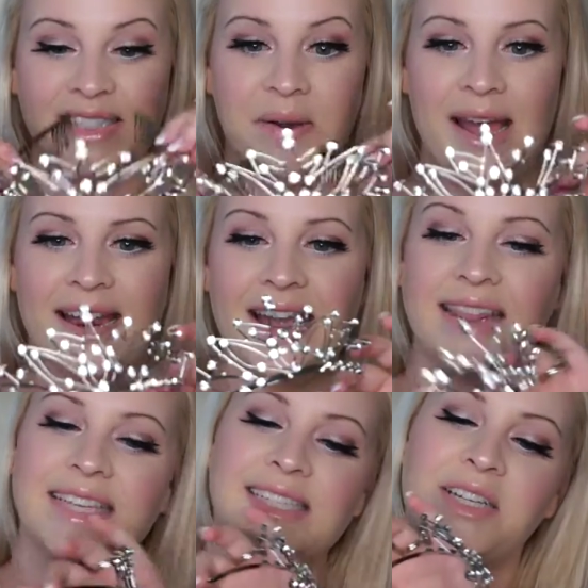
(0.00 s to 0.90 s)
So I got
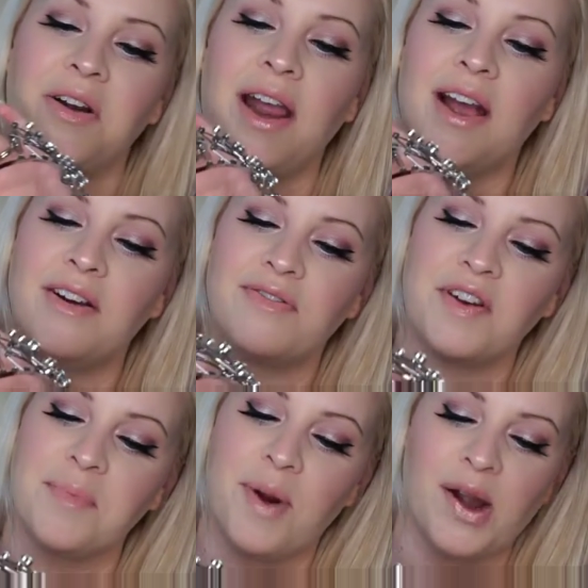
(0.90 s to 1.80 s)
this crown
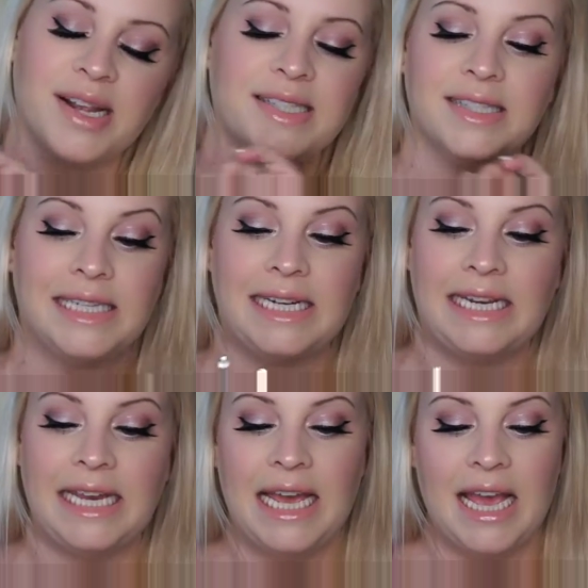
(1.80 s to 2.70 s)
from Party
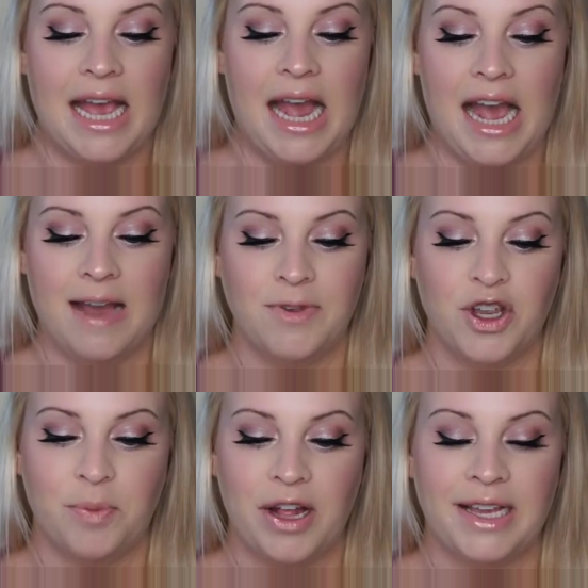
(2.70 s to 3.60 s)
City. You
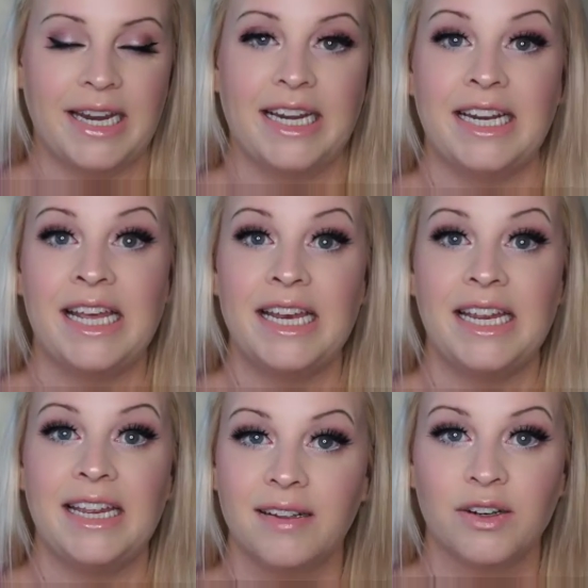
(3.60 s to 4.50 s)
can probably get it at
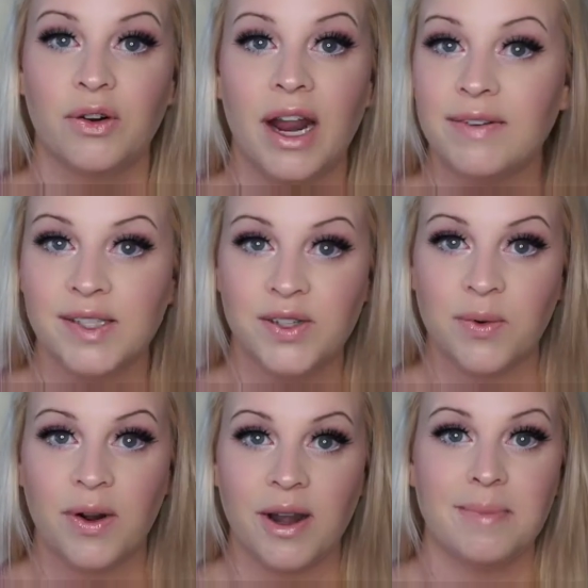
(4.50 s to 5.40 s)
any craft
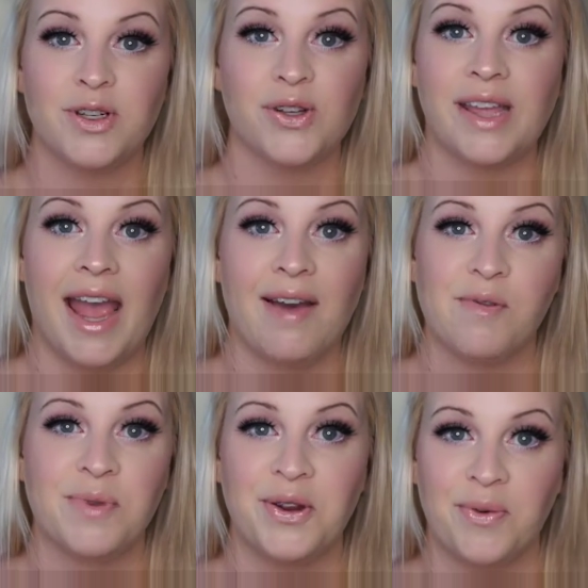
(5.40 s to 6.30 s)
store. I'm sure they have
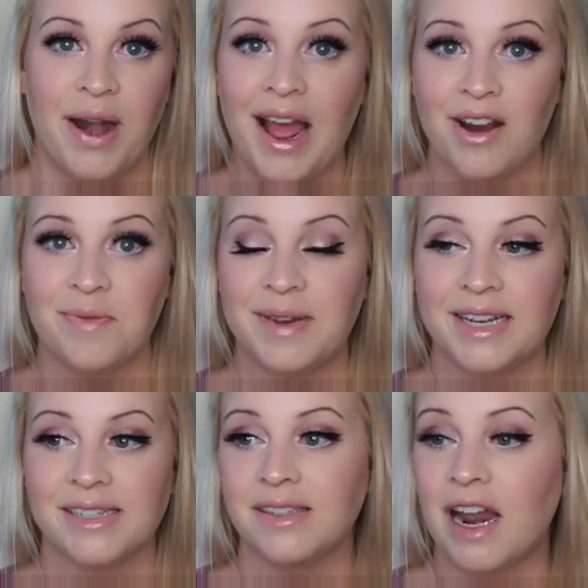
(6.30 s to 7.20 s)
them year round
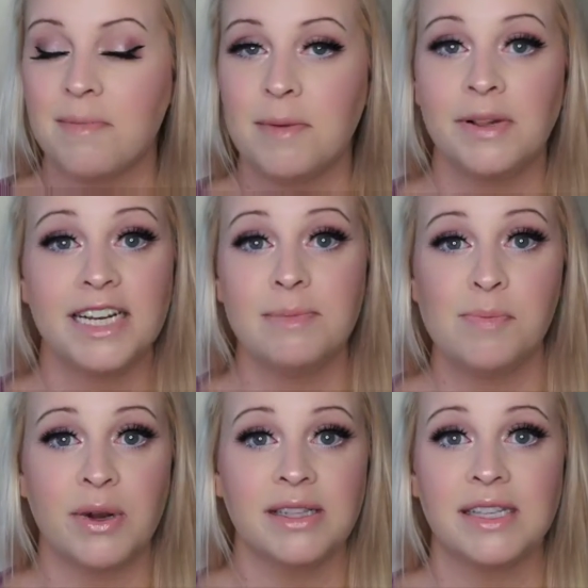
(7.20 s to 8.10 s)
because a lot of people like to be
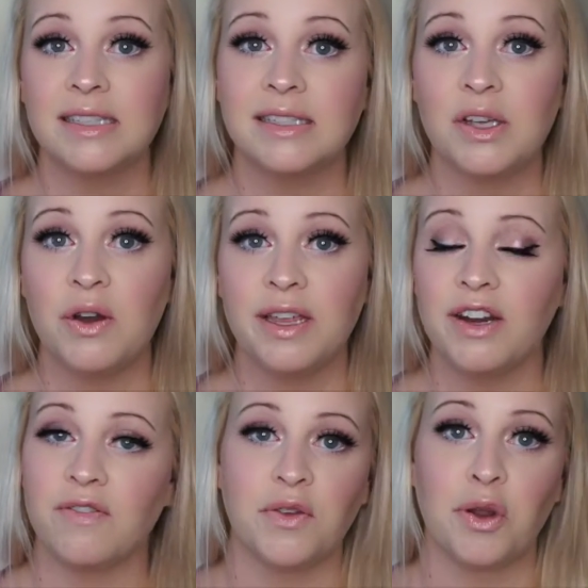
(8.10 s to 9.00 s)
princesses all
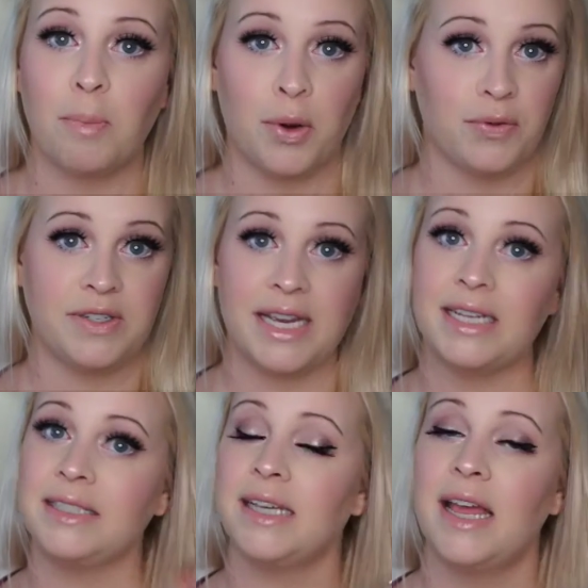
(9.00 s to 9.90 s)
year for their
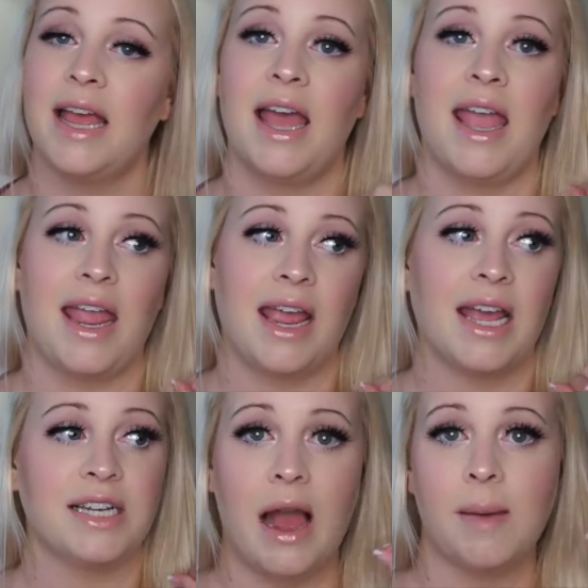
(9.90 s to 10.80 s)
birthdays.
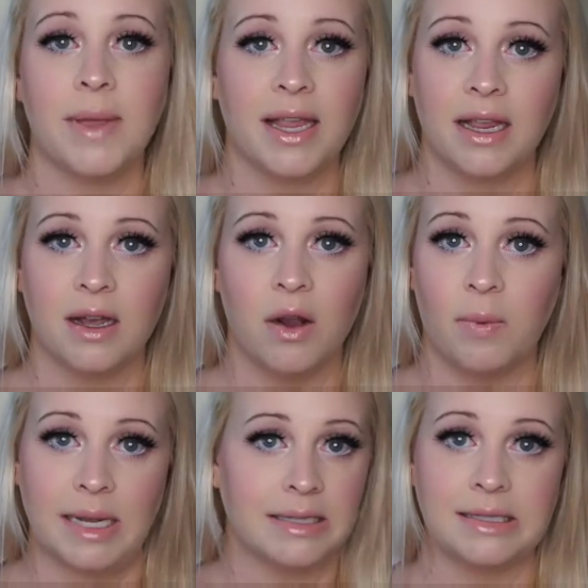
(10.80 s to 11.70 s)
And I mean, a
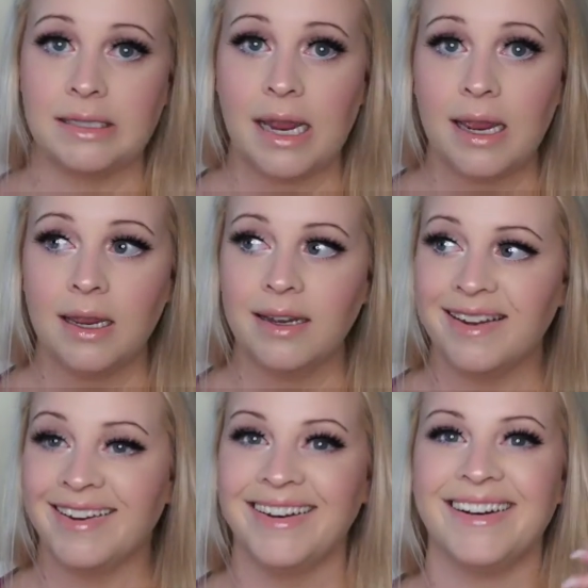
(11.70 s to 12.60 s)
Wednesday,
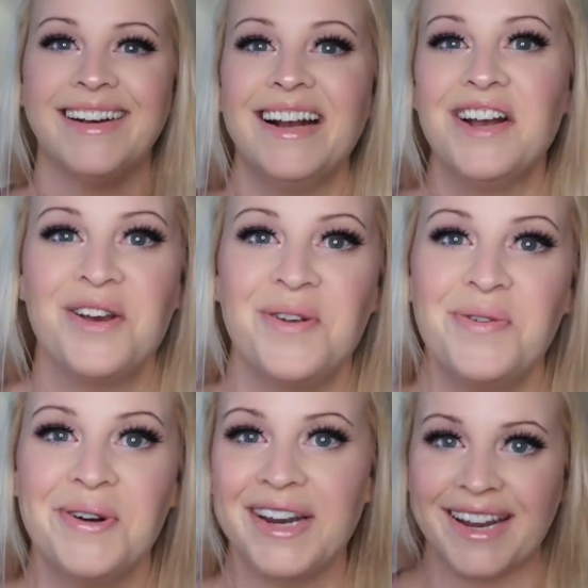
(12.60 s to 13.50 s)
who
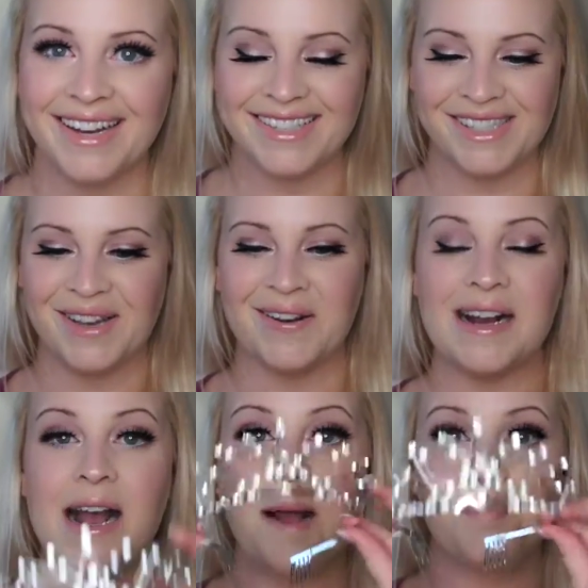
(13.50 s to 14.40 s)
wouldn't?
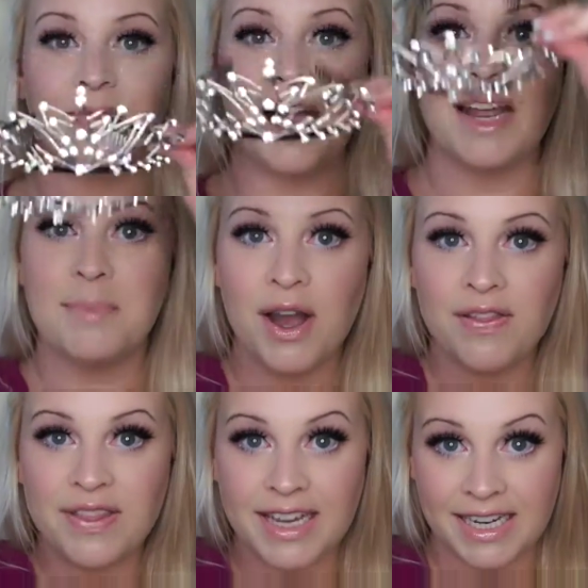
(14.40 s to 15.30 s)
So I
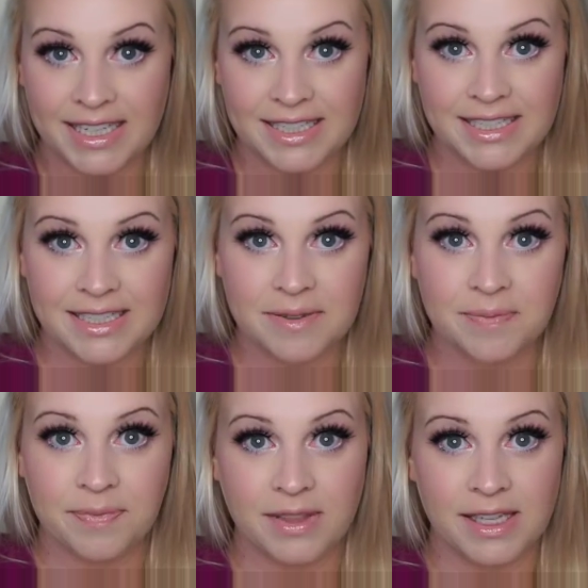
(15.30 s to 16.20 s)
bought this.
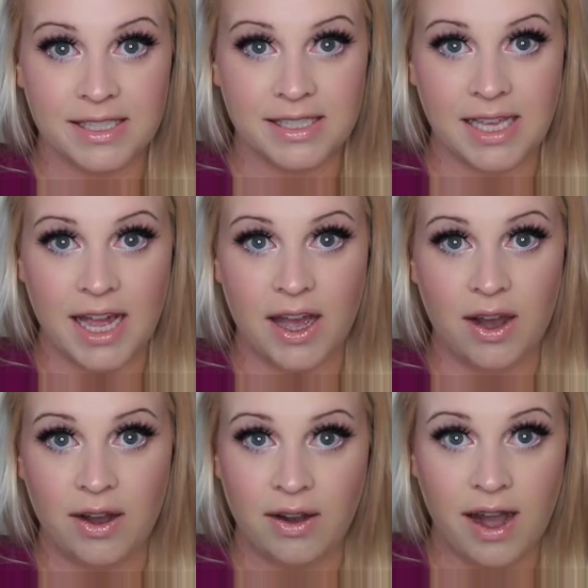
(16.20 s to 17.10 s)
And this is
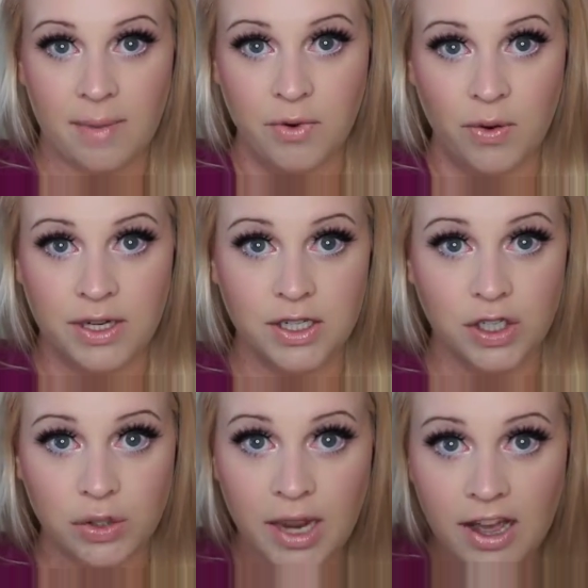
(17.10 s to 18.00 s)
how I'm going
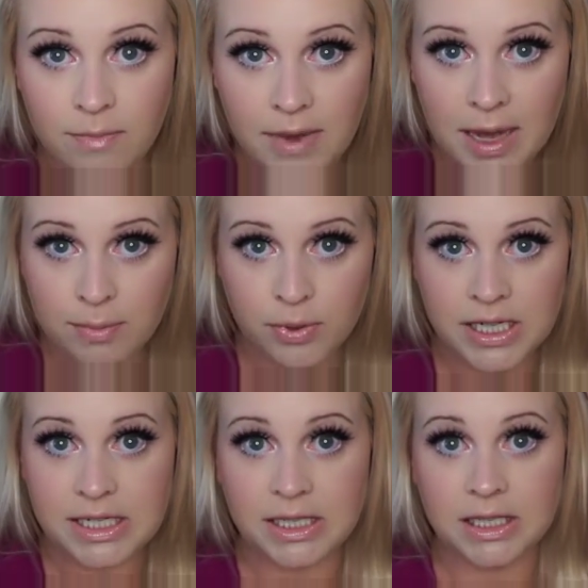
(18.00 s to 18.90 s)
to have my
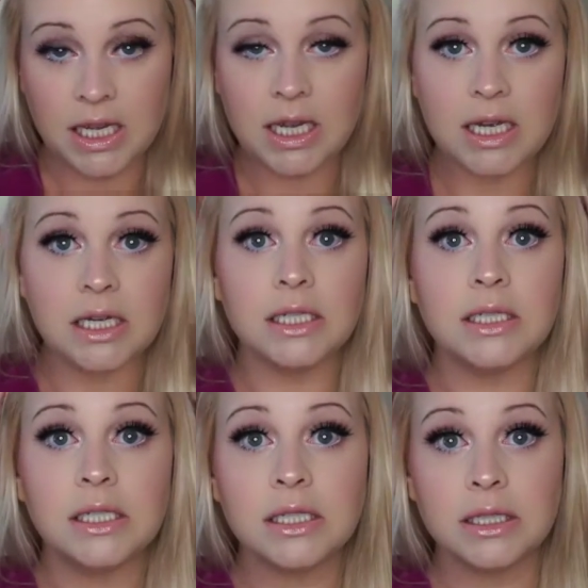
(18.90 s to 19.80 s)

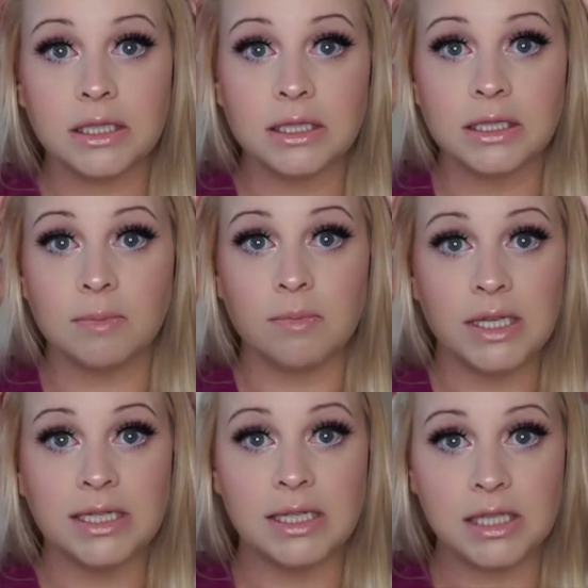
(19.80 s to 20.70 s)
princess
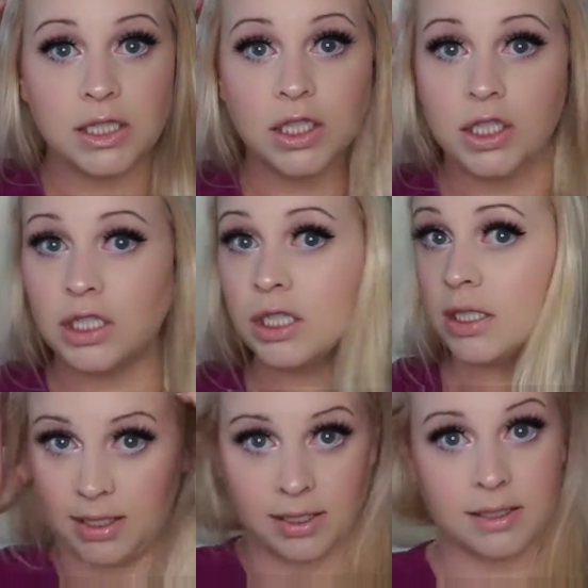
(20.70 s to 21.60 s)
look.
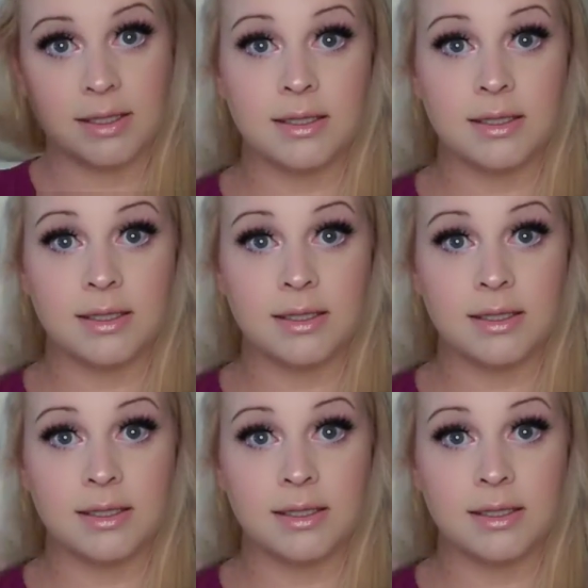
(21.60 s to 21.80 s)
Yes.